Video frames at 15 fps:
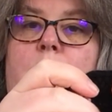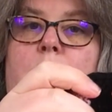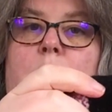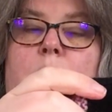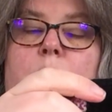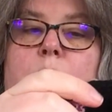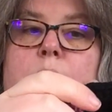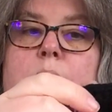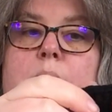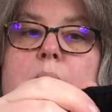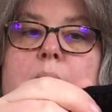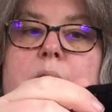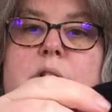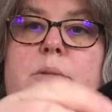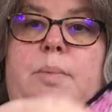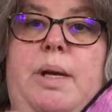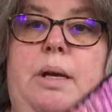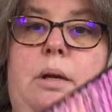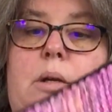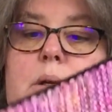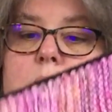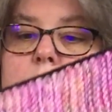nylon
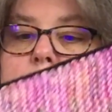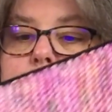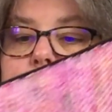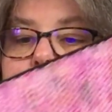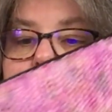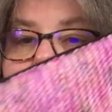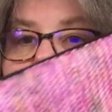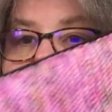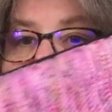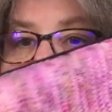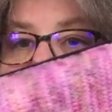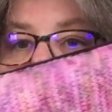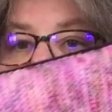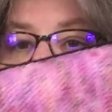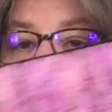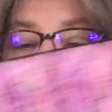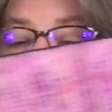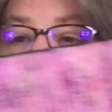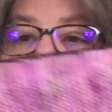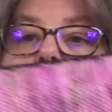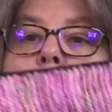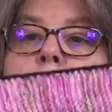cashmere, but
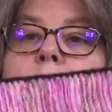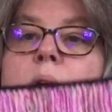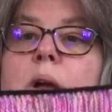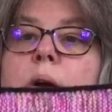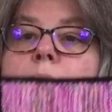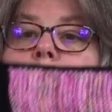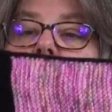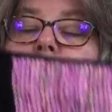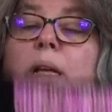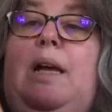all the yarns